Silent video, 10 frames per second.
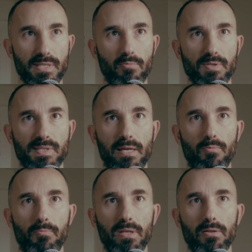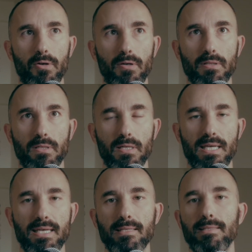I would say what we learned
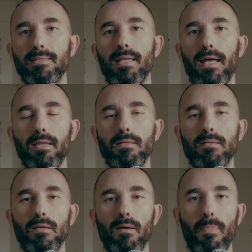is that